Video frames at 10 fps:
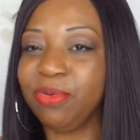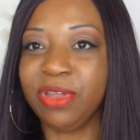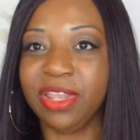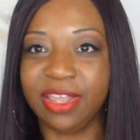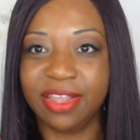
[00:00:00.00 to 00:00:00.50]

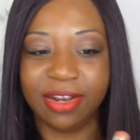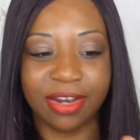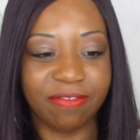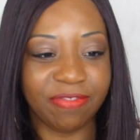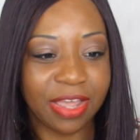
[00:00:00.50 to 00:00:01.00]
pretty.
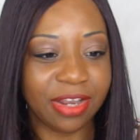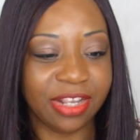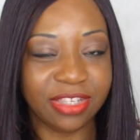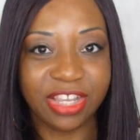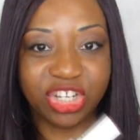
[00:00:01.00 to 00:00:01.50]
Love that.
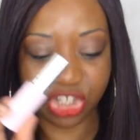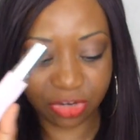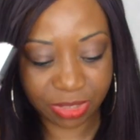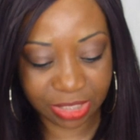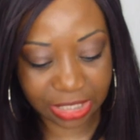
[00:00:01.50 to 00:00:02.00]
It's a
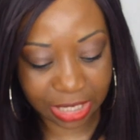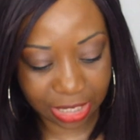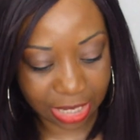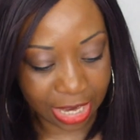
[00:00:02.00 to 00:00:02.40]
shimmer stick.